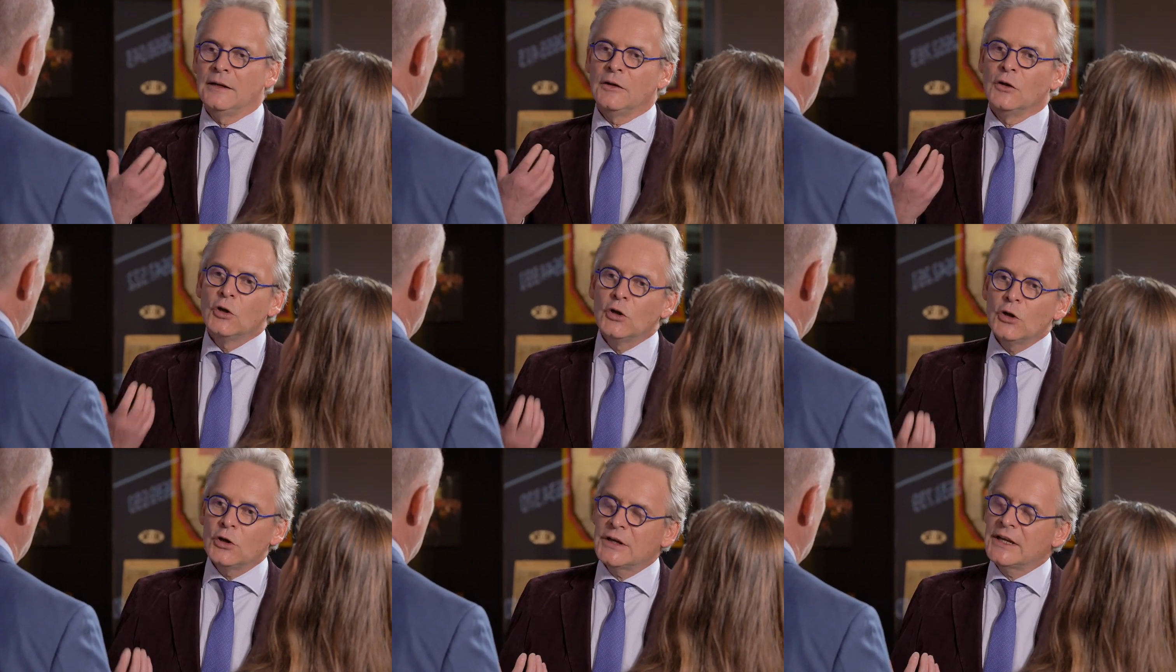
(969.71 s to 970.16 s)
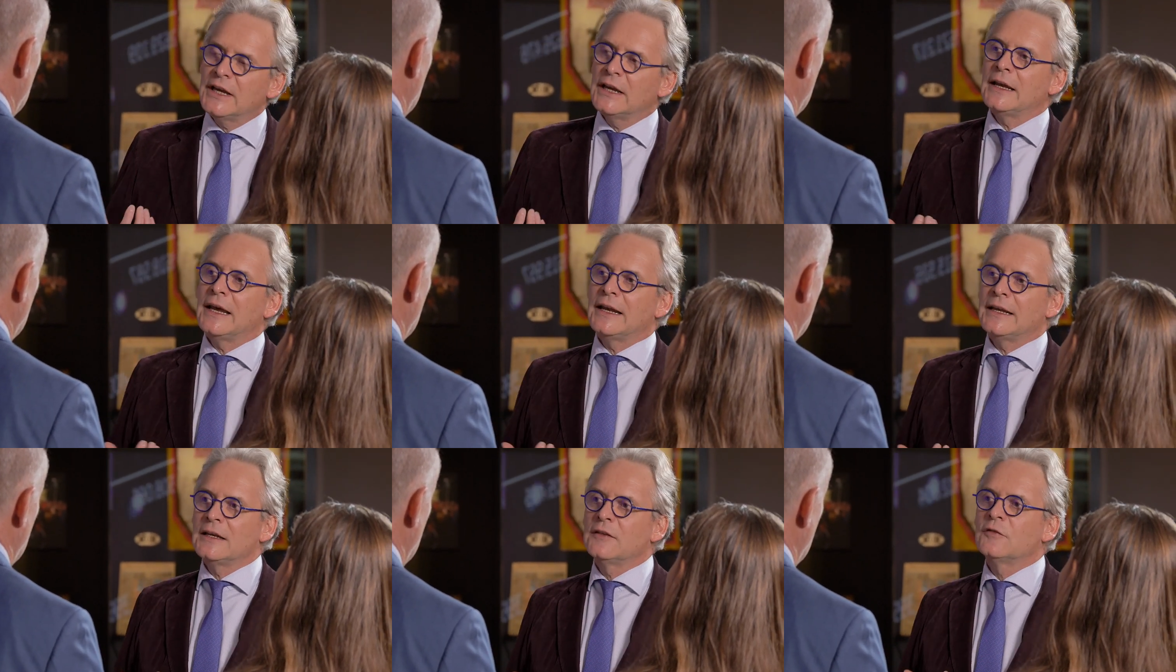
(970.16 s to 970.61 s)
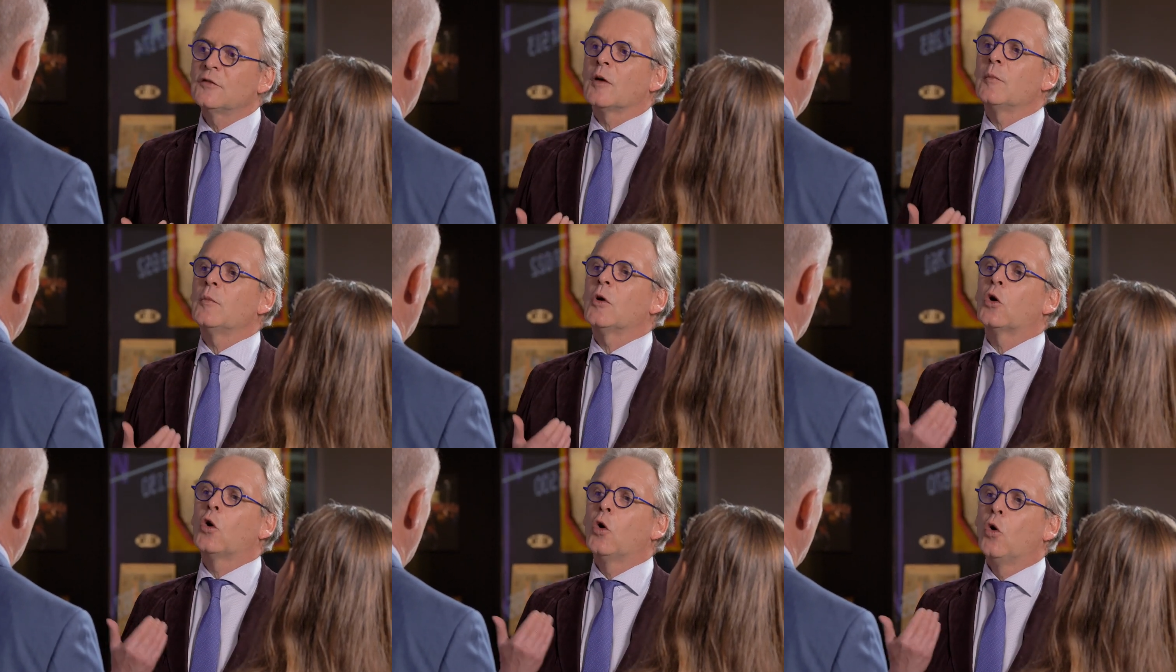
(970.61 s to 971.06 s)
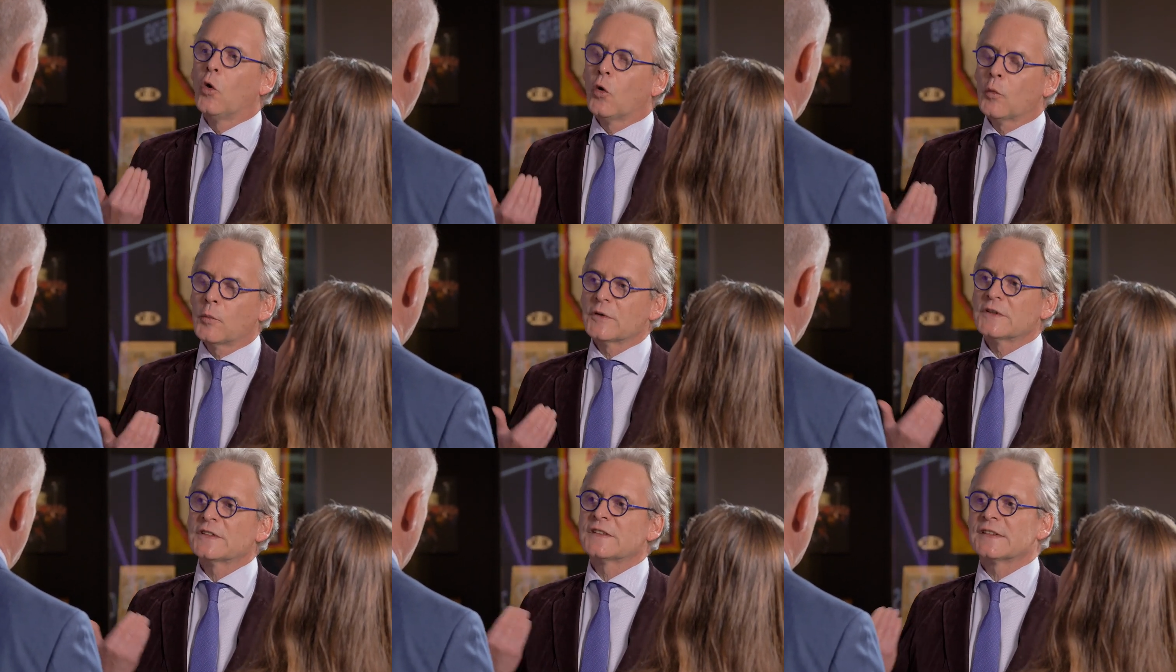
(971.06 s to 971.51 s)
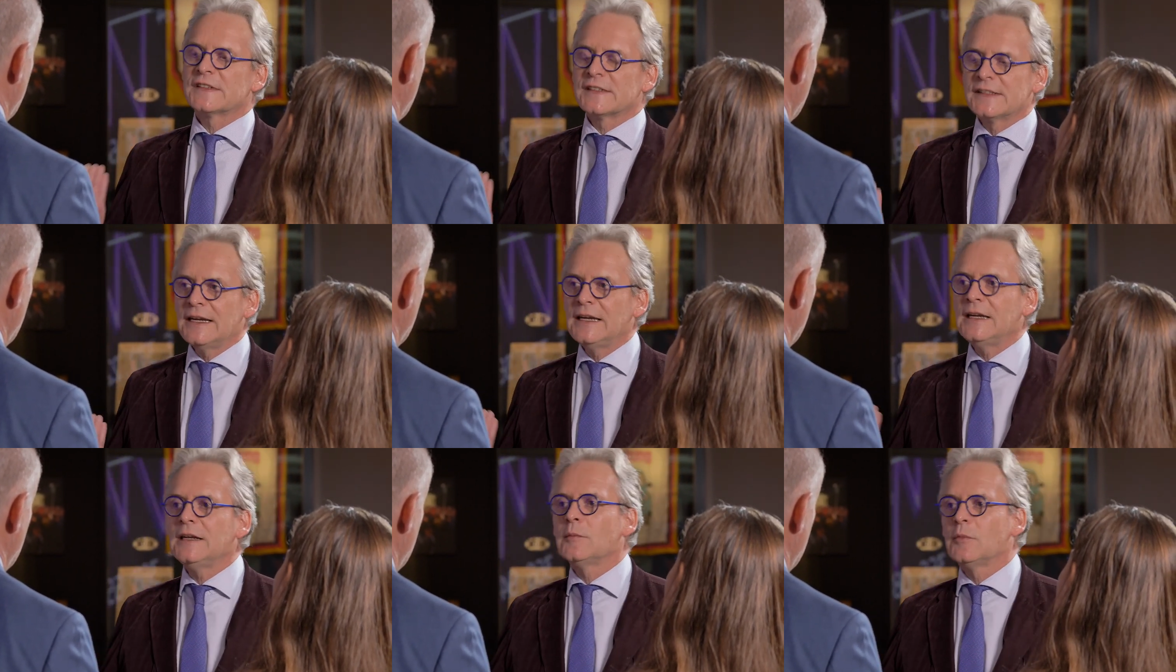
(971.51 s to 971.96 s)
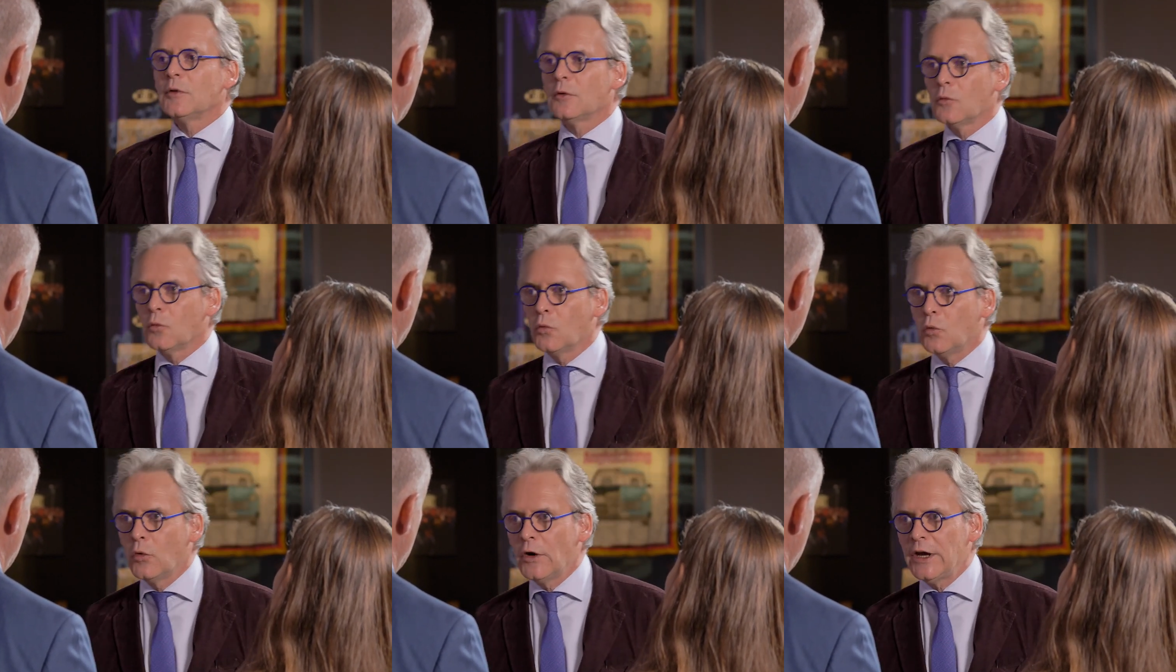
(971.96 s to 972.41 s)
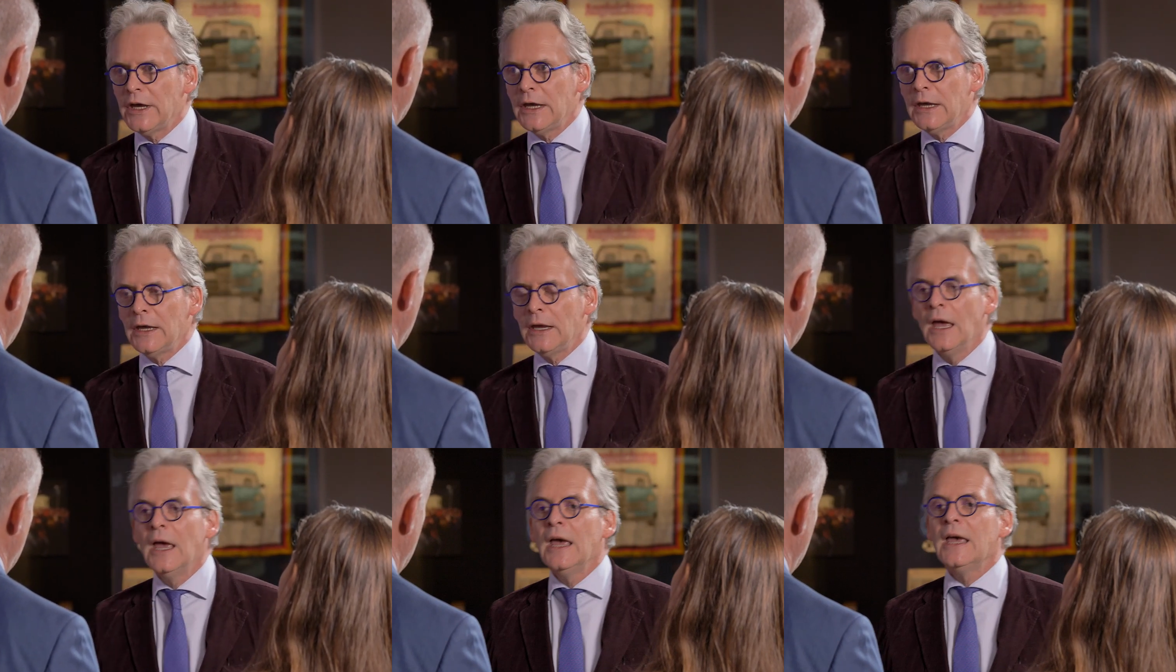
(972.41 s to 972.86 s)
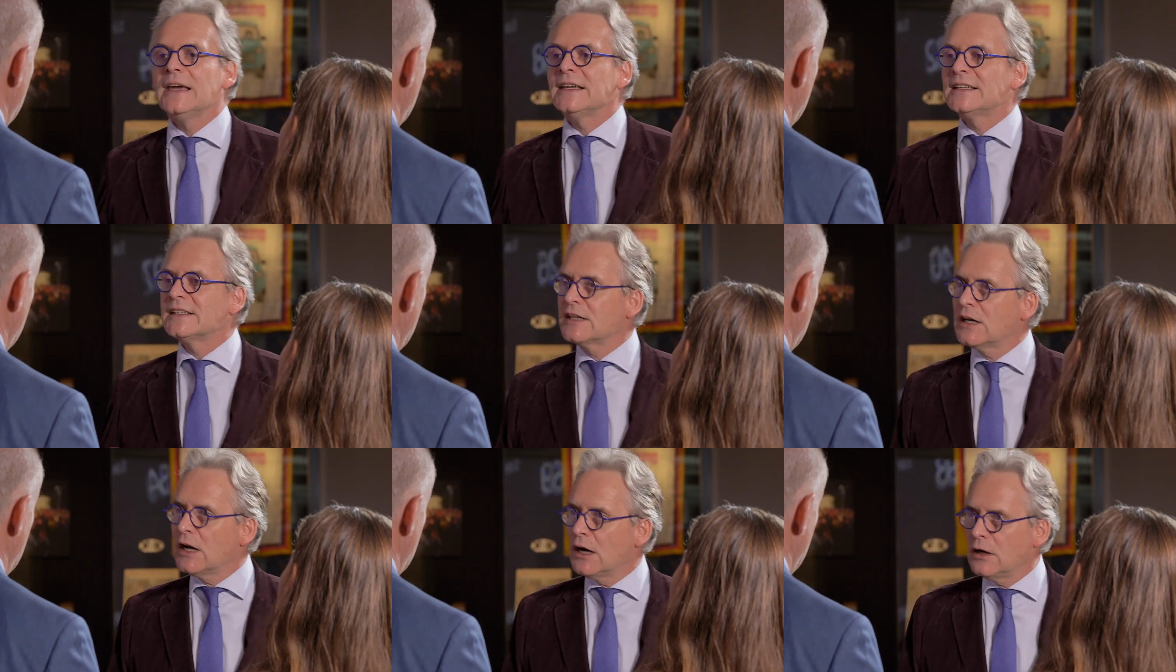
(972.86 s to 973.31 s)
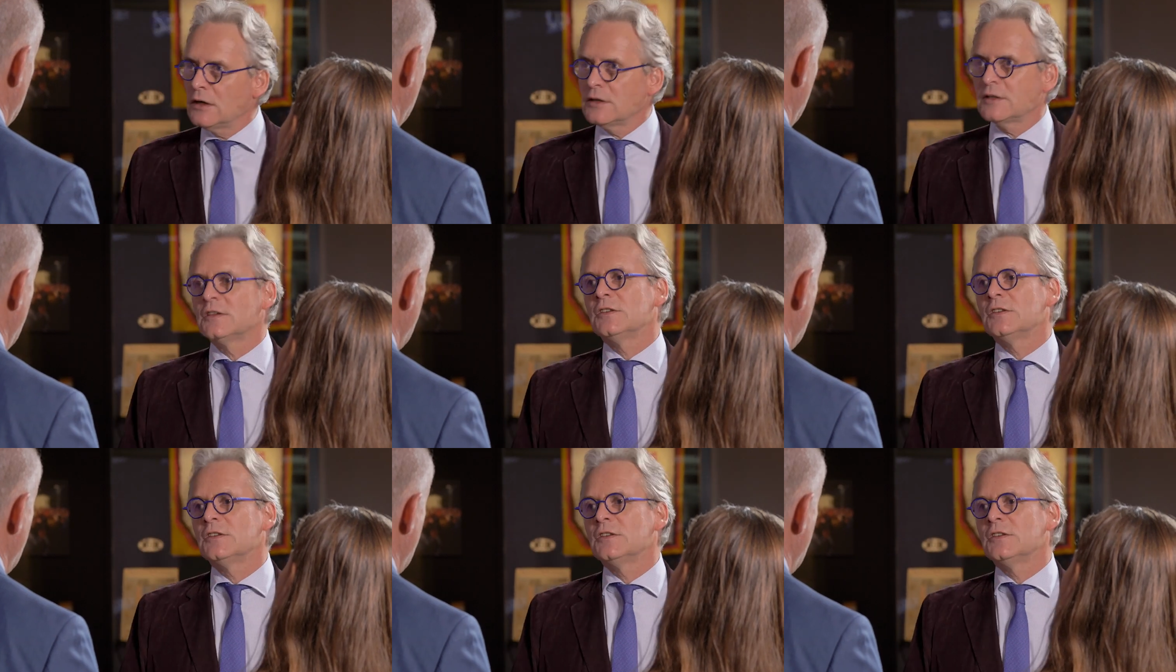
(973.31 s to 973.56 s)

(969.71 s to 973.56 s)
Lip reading: looking at it from a corporate sustainable way, it can't